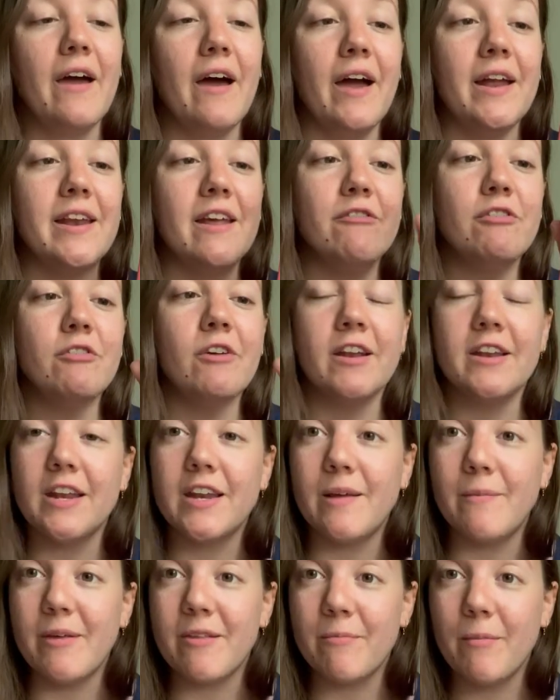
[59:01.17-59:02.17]
I never read
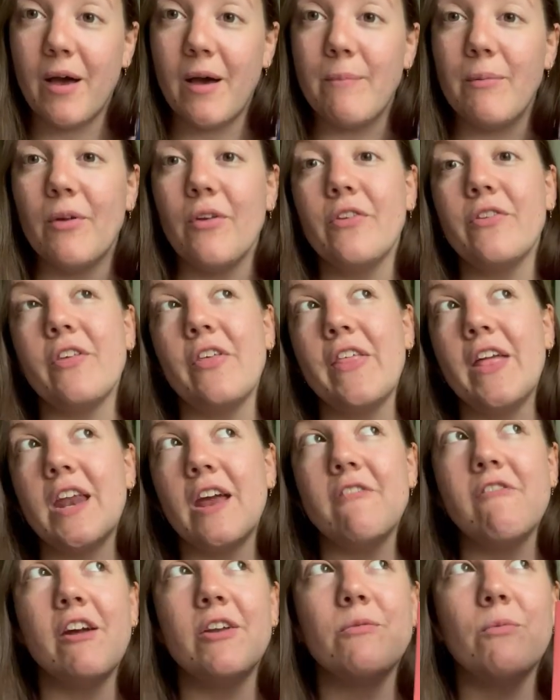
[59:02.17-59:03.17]
any Miss Marple. So then I
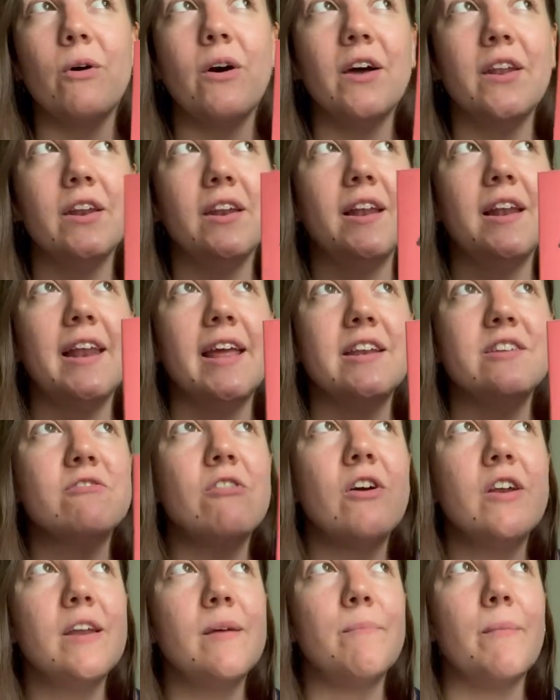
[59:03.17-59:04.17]
read one later
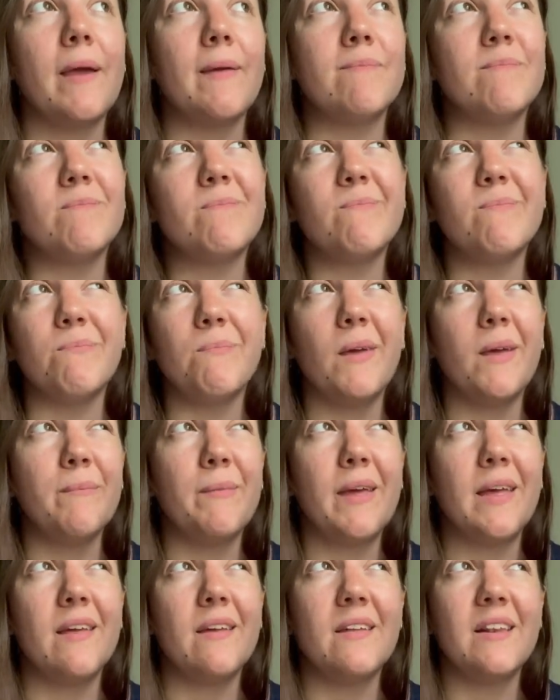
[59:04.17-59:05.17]
on in my
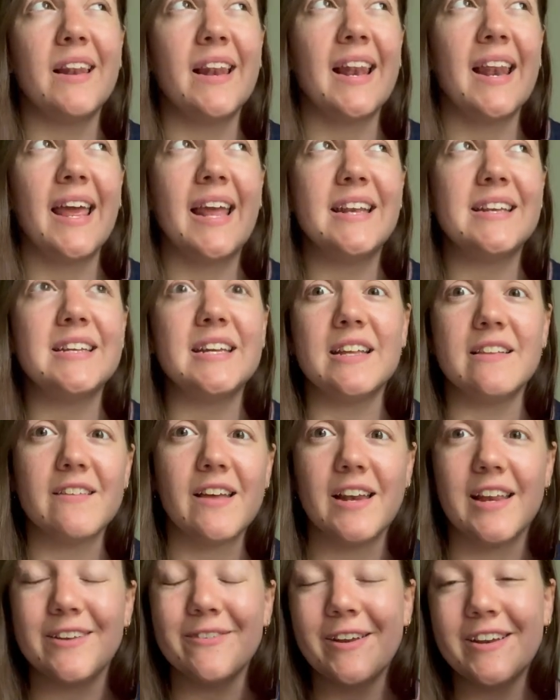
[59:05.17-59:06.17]
maybe late teens,
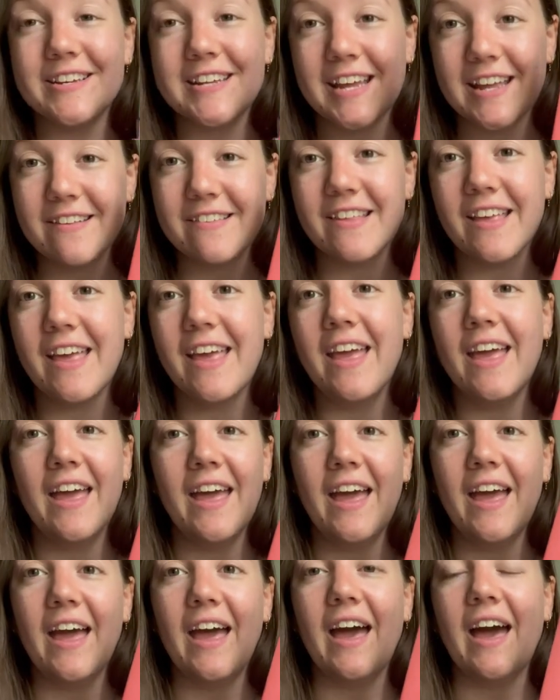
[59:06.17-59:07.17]
early 20s,
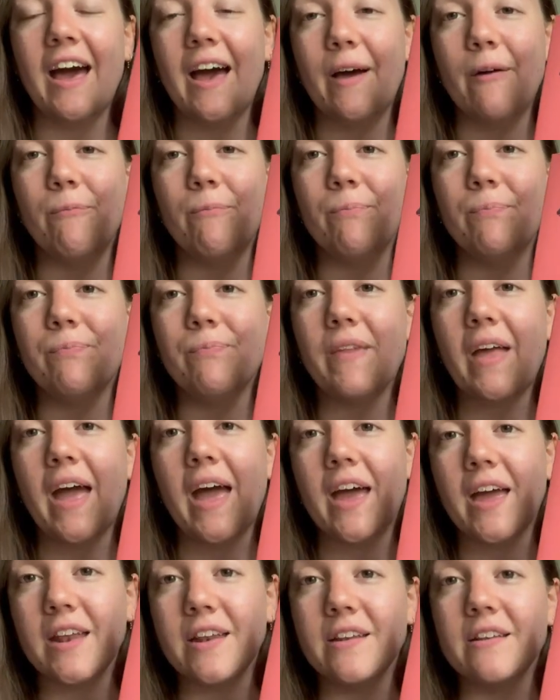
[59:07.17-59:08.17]

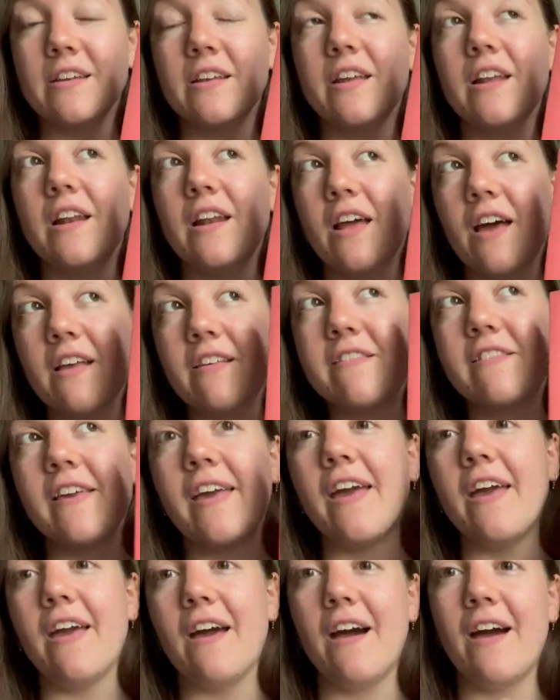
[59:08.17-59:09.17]
and last
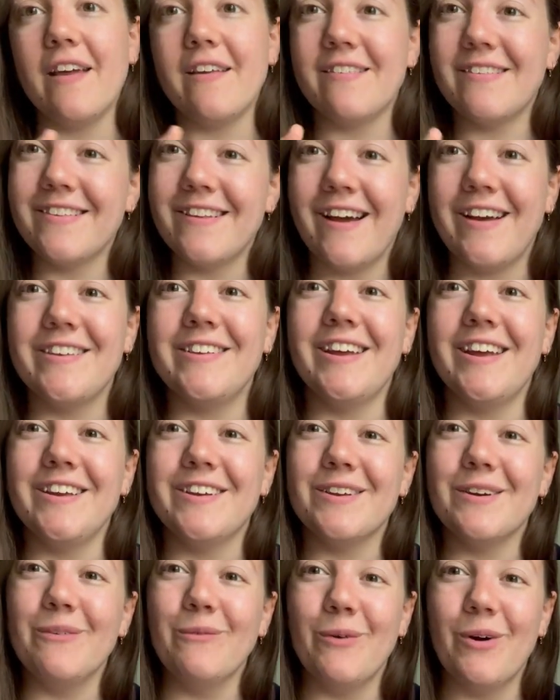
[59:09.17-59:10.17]
year I
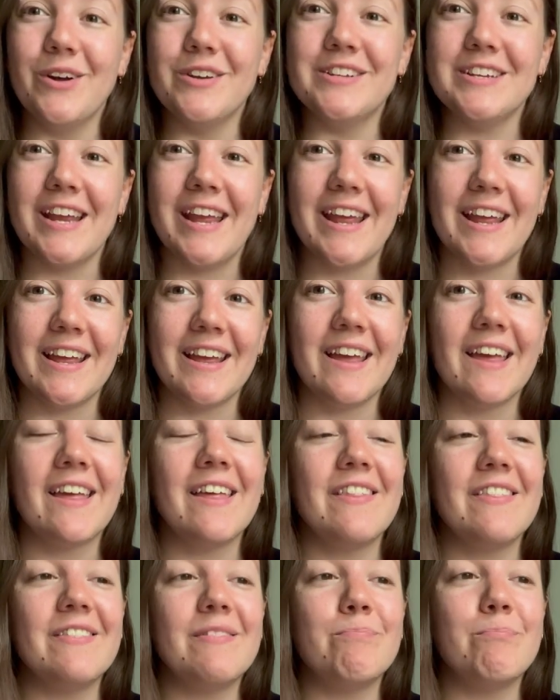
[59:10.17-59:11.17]
started watching
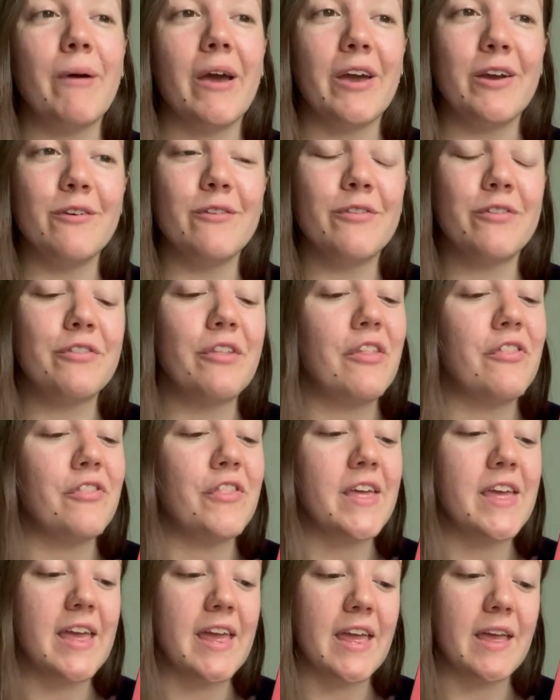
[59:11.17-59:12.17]
both
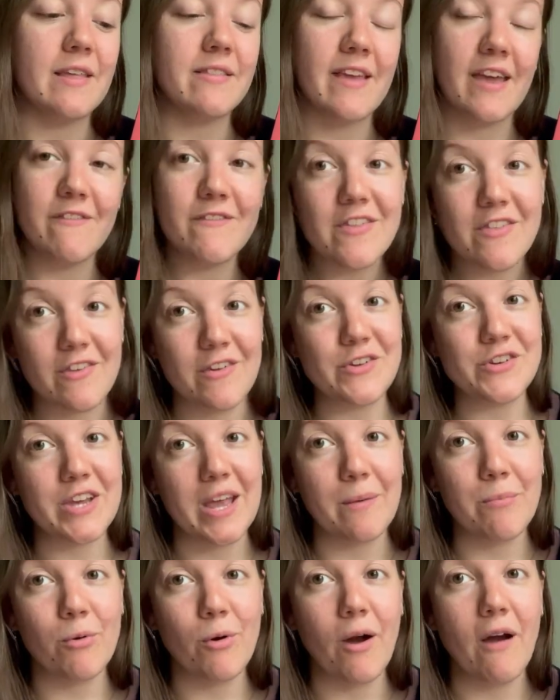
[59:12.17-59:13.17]
the David
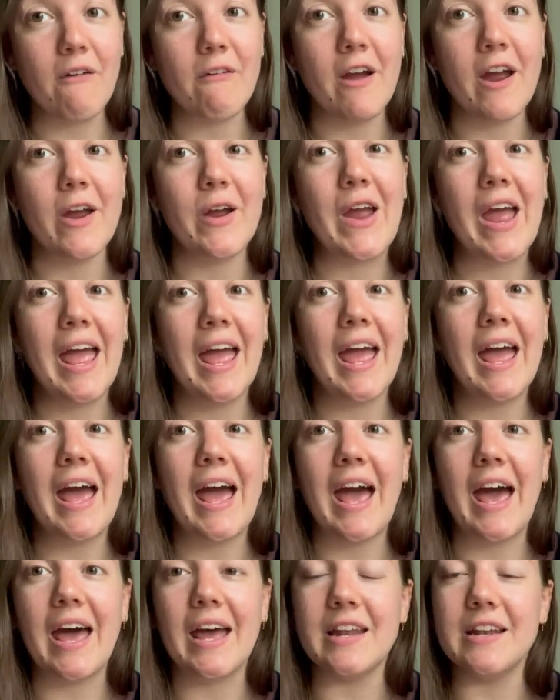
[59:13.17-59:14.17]
Suchet Poirot
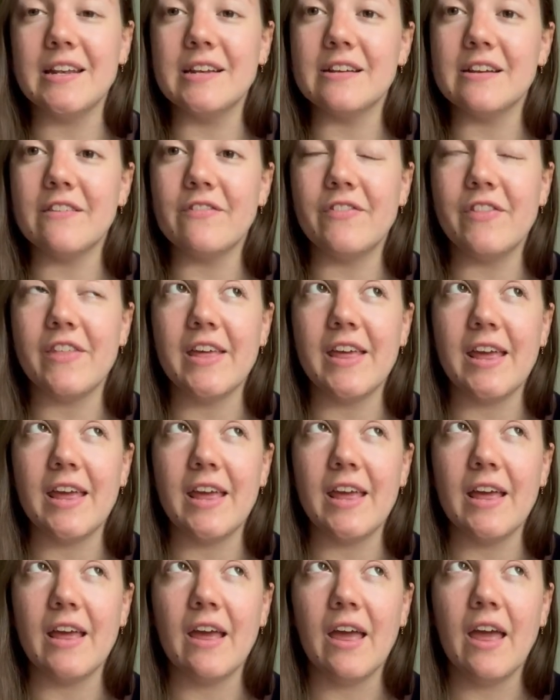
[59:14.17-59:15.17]
and
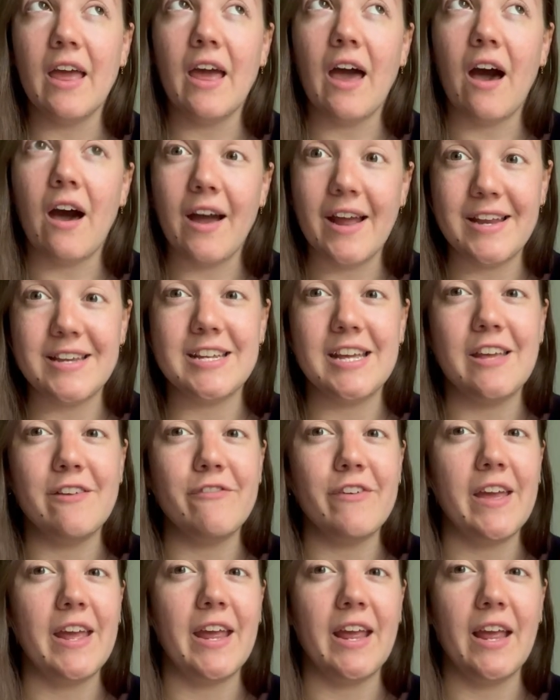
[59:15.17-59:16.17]
the
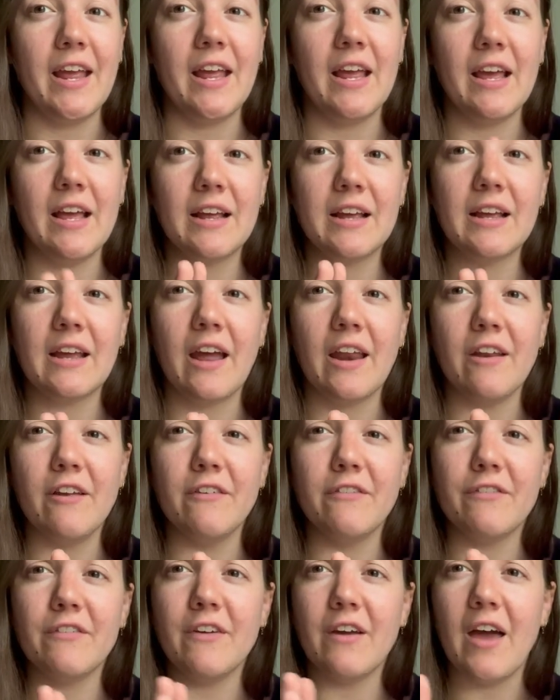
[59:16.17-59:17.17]
ITV kind
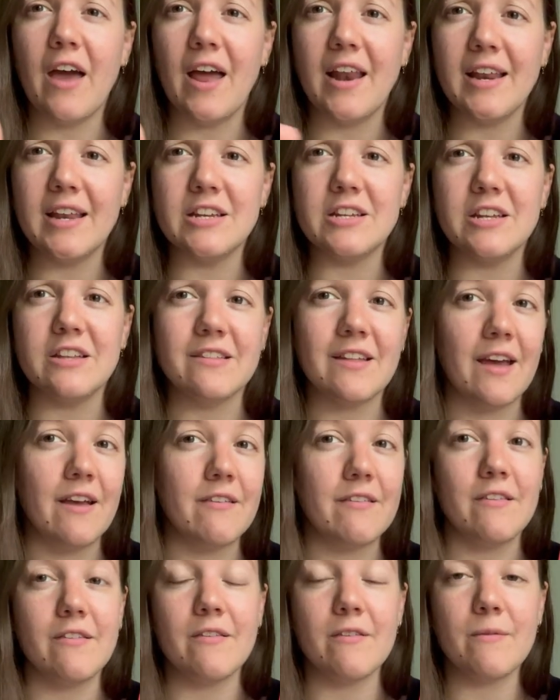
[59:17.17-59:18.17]
of early
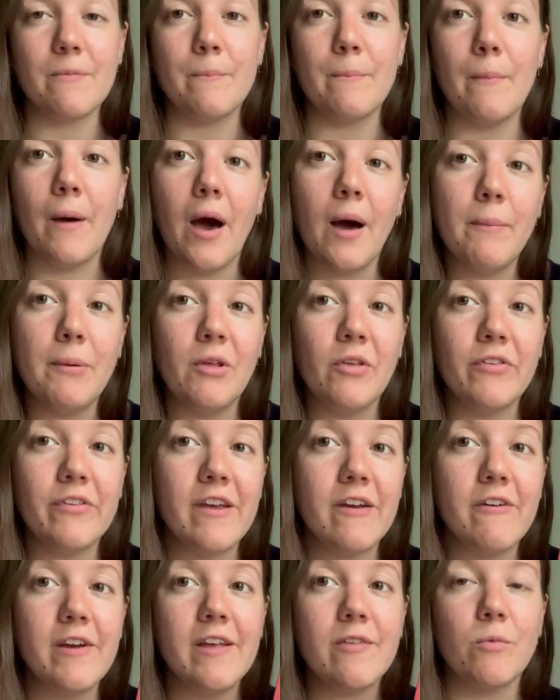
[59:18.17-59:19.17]
2000s Marple
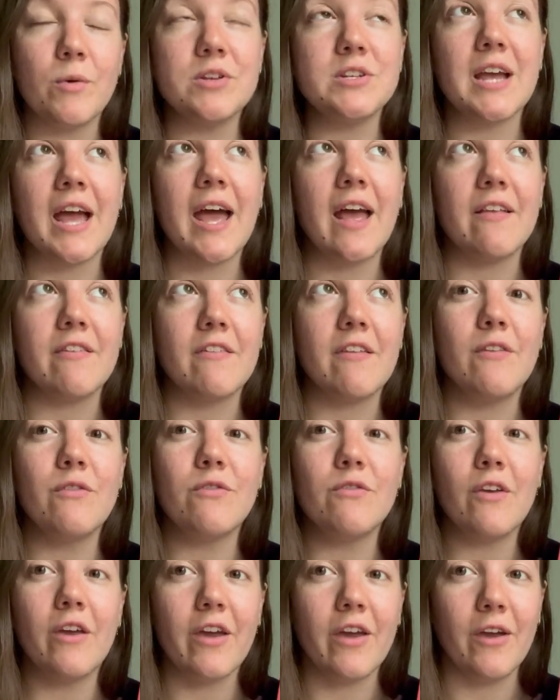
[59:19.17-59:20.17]
series, which has
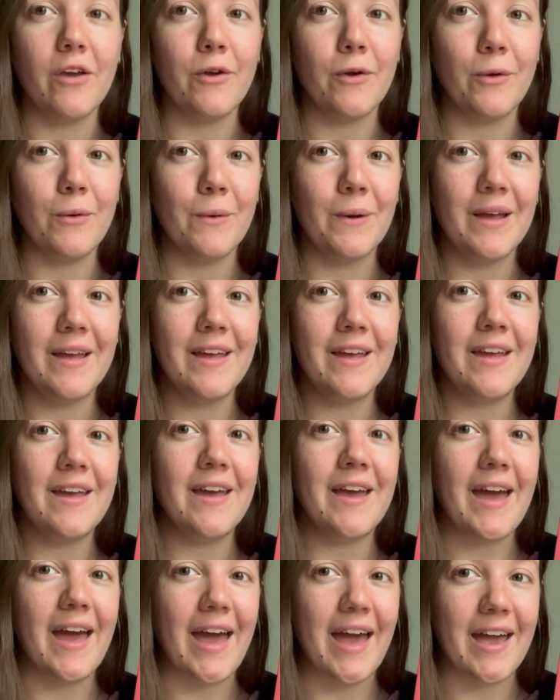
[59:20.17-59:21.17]
two
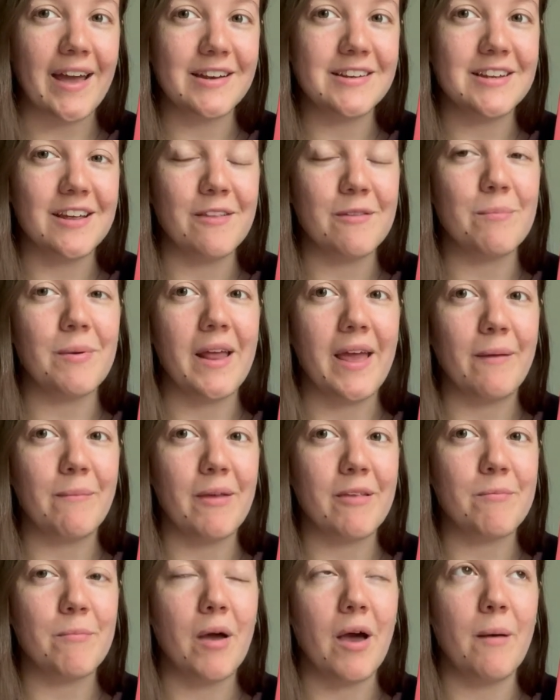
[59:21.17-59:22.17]
actors playing
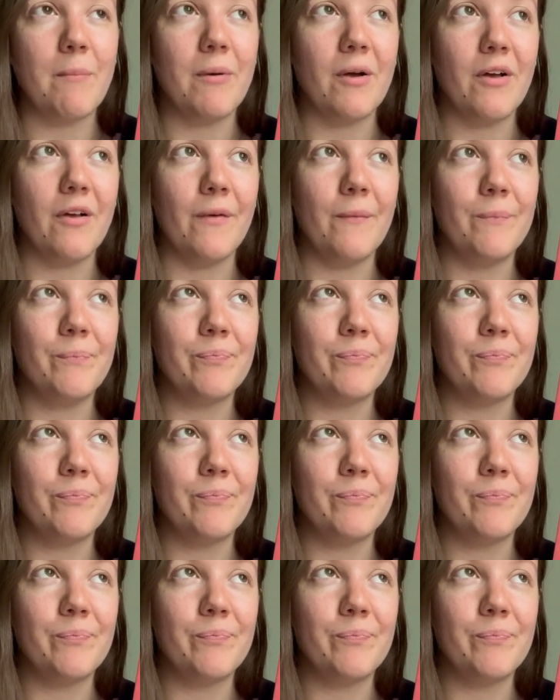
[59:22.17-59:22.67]
Miss Marple,